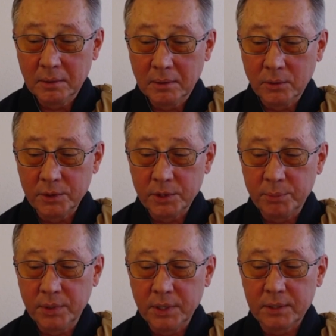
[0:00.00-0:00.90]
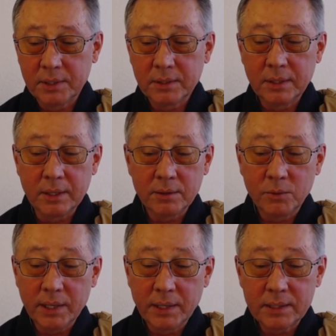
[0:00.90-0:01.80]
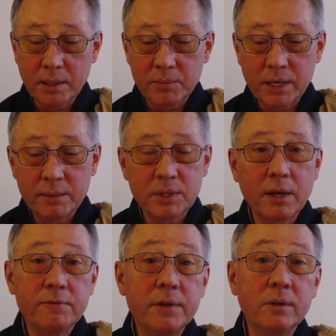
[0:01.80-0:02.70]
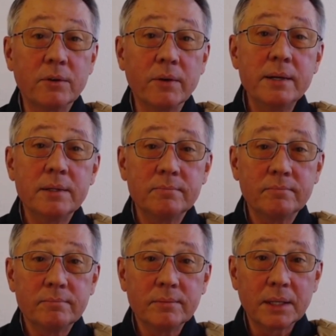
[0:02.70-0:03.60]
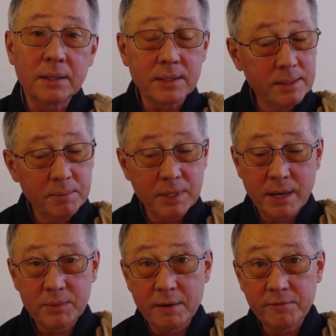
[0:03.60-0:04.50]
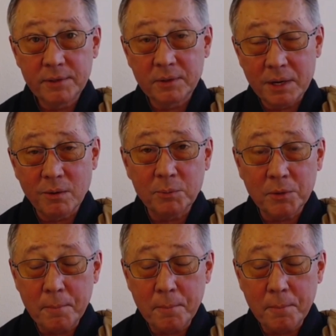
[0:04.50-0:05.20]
Or to put it another way, sometimes I feel great and sometimes I feel terrible.